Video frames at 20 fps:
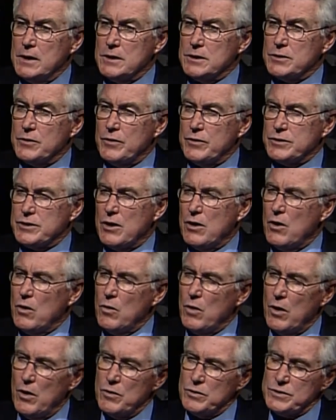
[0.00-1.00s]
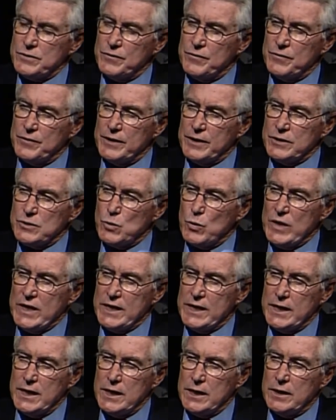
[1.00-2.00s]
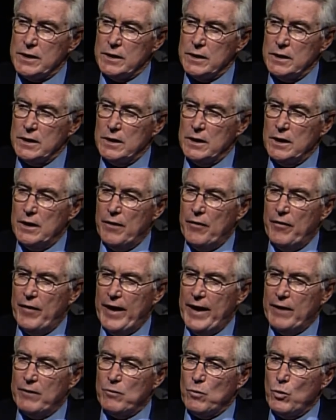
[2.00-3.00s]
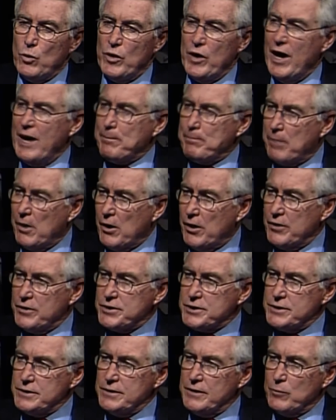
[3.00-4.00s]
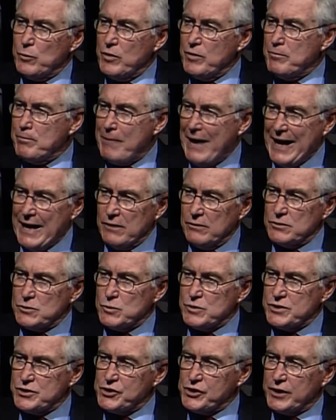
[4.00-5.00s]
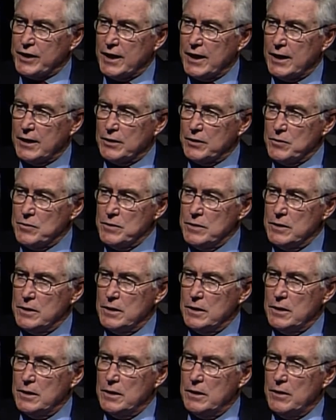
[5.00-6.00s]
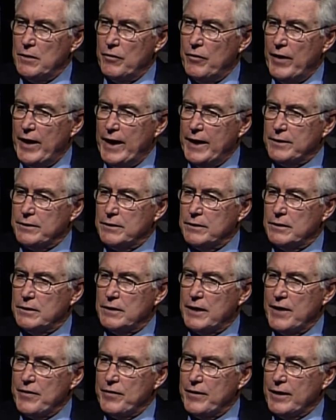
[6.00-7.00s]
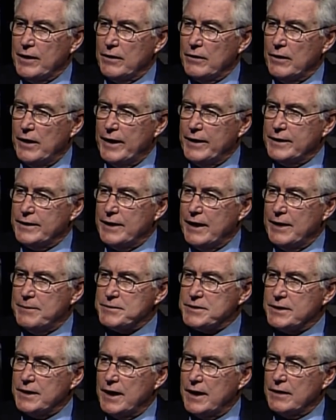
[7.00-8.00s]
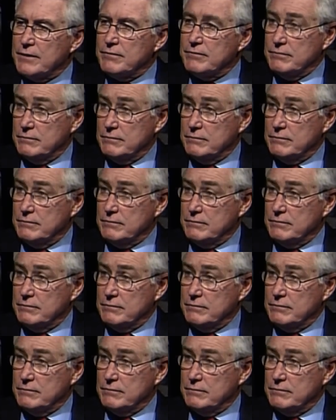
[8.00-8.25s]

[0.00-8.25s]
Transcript: so there's a whole host of things we did that were not partisan. There weren't battles with Chicago that I think a lot of times got